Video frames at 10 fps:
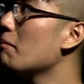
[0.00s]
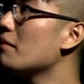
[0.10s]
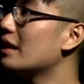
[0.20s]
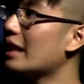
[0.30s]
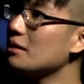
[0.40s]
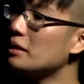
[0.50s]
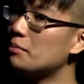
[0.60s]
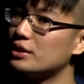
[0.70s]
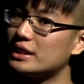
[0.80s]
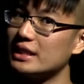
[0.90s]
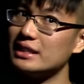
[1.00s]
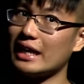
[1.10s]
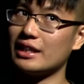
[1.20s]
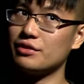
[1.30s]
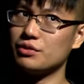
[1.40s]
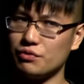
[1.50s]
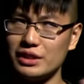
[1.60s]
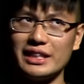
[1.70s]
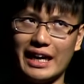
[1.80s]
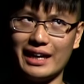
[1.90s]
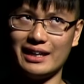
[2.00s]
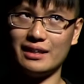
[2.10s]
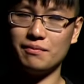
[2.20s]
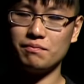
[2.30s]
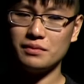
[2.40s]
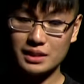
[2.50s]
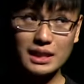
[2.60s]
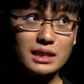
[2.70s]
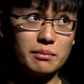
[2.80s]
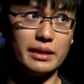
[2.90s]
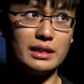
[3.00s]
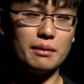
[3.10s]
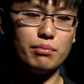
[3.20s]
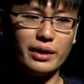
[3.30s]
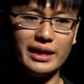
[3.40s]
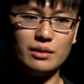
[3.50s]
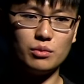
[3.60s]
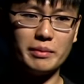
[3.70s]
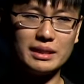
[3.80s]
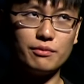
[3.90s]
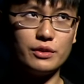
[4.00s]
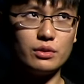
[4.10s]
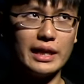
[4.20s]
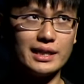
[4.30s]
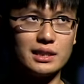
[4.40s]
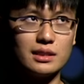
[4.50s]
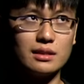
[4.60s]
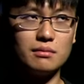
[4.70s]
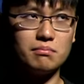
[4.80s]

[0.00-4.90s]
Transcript: letting people see that there's really a system in their brain will make them feel less,